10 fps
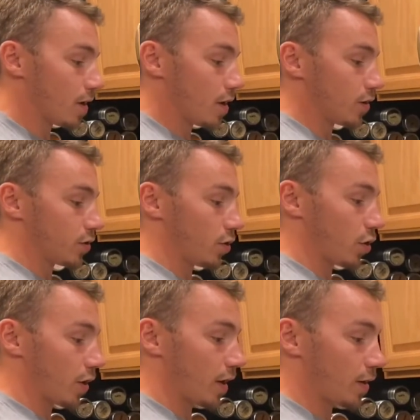So you're
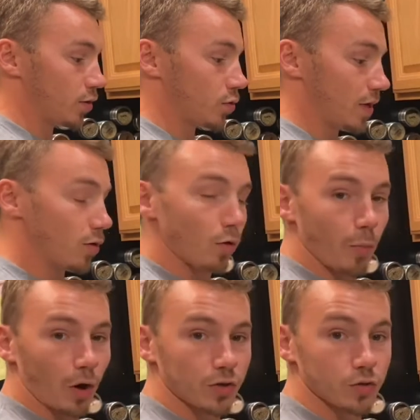going to do equal
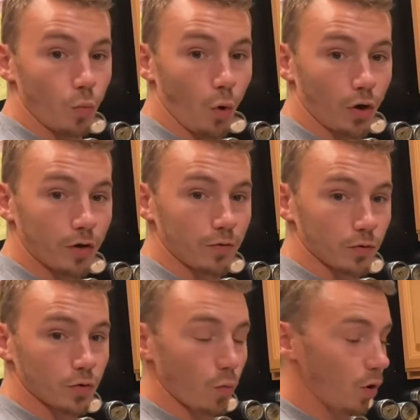parts water,
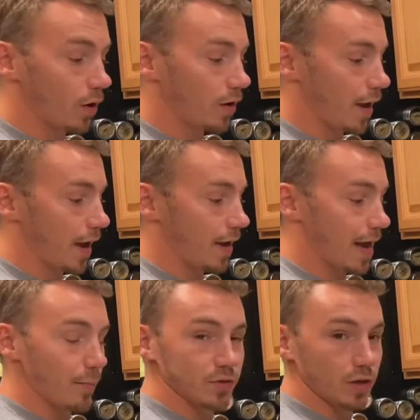filtered water, and
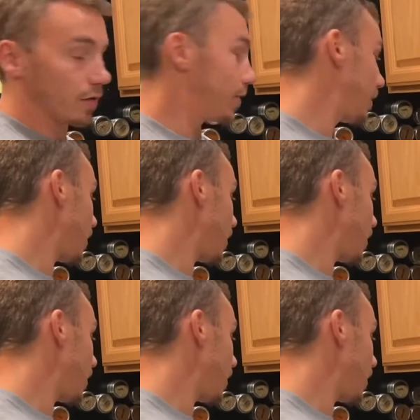apple cider vinegar.